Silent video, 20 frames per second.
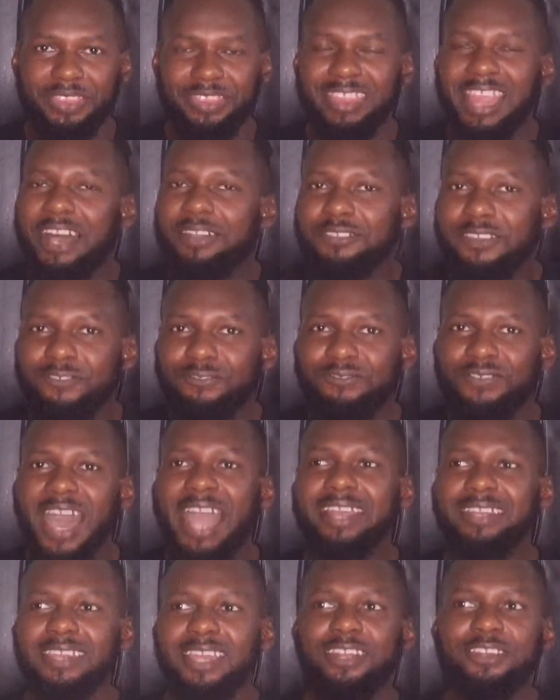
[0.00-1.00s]
Now, the
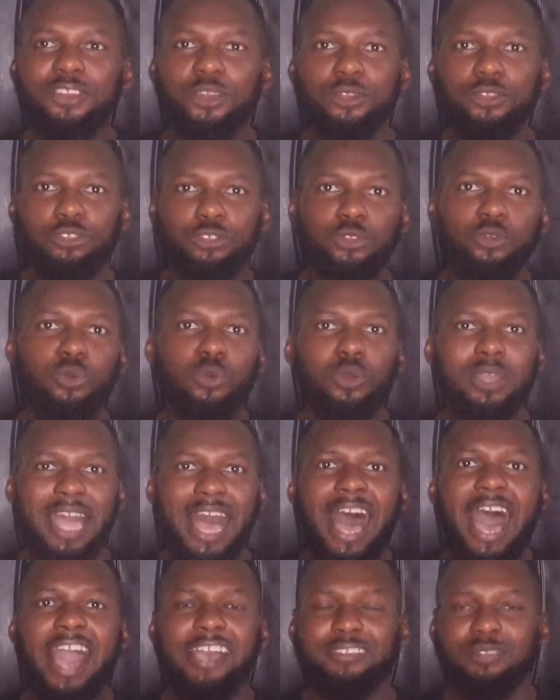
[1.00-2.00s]
fact that there are two
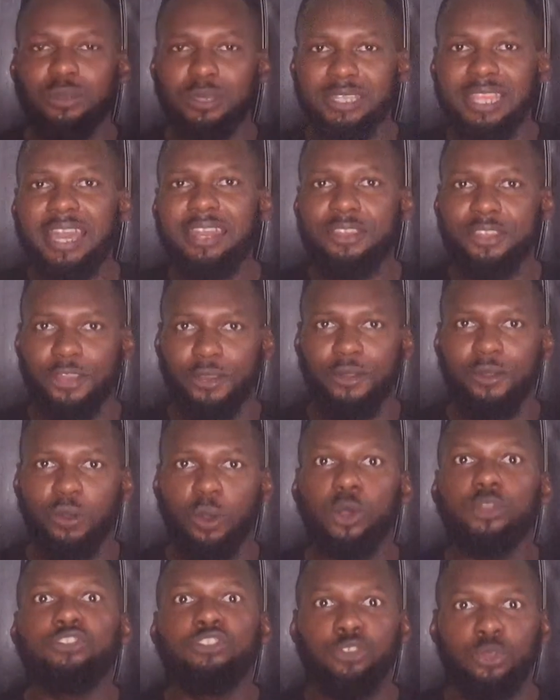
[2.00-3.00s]
guys looking at a
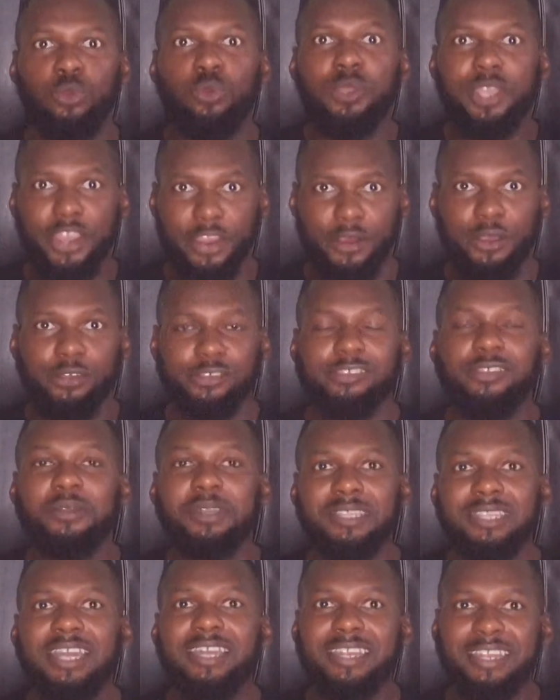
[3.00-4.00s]
girl, or two girls
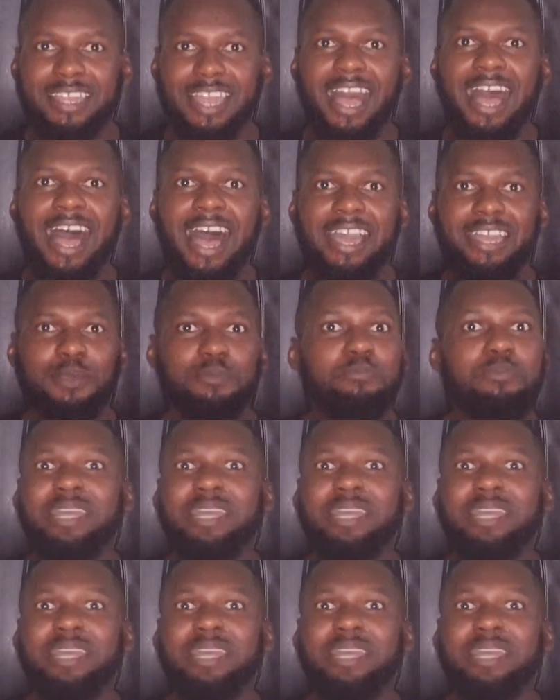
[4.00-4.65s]
looking at a guy,